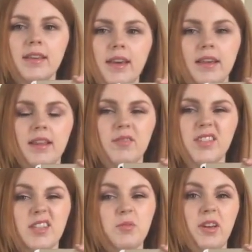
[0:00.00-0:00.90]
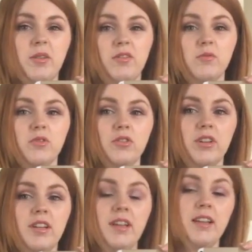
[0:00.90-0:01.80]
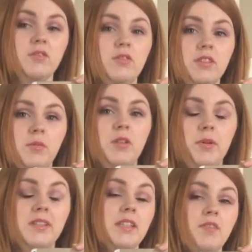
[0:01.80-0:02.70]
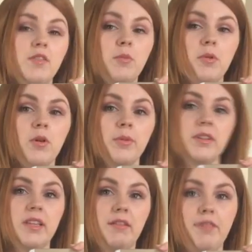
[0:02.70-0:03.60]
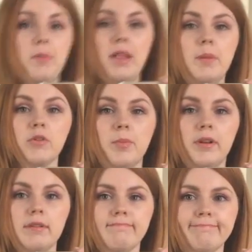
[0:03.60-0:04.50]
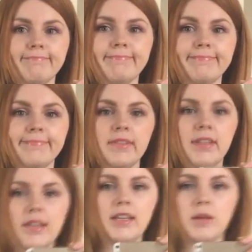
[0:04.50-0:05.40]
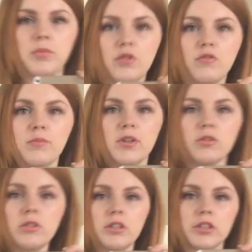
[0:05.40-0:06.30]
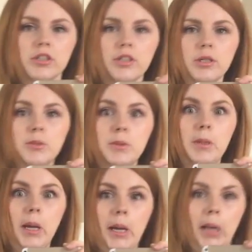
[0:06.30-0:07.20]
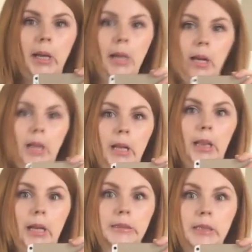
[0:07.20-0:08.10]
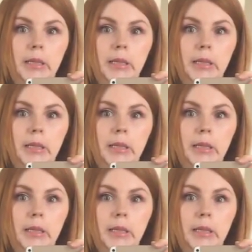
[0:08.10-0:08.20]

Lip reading: yeah, that was like £20 from New Look, and it is honestly one of the best things I've ever bought because I can fit my laptop in it and I can put it over my shoulders. So yeah, let's